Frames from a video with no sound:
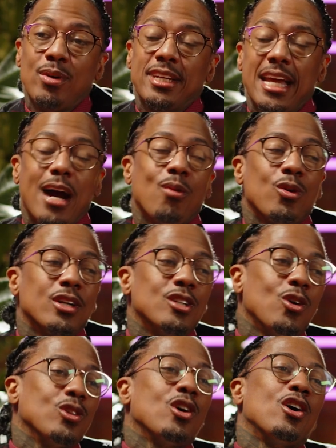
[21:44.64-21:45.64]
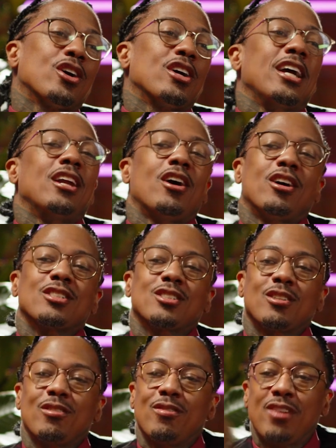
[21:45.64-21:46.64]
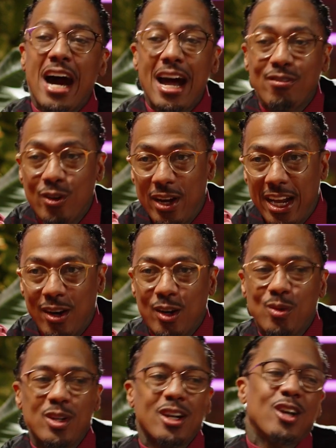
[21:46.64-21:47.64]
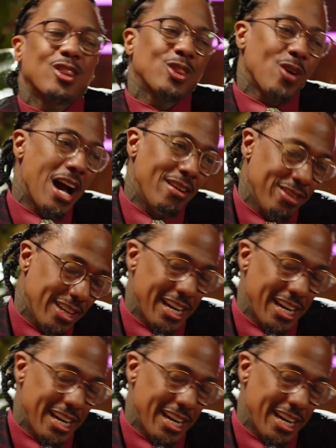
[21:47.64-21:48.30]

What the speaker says: But now we're no longer in our survival era, we're in our thriving